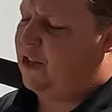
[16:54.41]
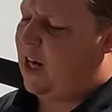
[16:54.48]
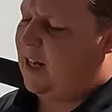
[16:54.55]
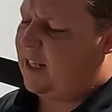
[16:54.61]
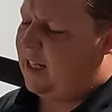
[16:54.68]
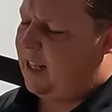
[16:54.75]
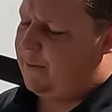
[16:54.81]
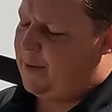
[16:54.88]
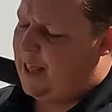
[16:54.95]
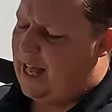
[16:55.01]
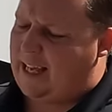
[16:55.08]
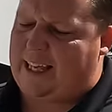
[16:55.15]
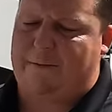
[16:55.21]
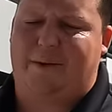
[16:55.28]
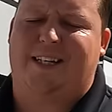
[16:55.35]
you're not going to give me
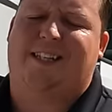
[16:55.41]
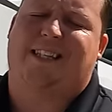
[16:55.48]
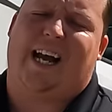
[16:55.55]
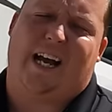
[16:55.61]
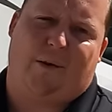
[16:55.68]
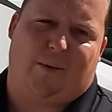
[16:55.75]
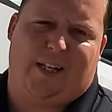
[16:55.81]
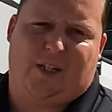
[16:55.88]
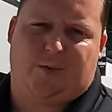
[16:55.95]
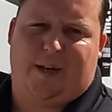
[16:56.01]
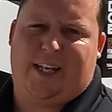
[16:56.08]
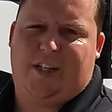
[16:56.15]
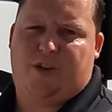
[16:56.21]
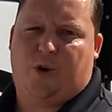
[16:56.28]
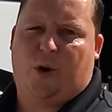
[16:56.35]
that, give me a sideways
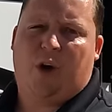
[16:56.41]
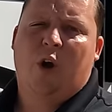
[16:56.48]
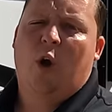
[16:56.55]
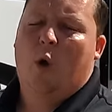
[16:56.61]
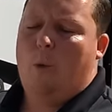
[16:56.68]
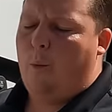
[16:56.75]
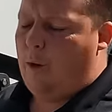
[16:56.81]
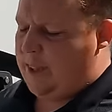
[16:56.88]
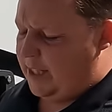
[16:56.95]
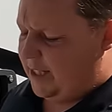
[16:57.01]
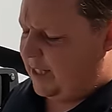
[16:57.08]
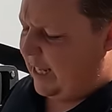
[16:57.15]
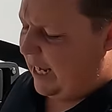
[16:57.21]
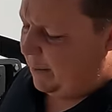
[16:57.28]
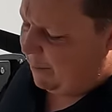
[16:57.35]
swinging door with a
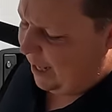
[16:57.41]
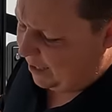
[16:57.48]
slam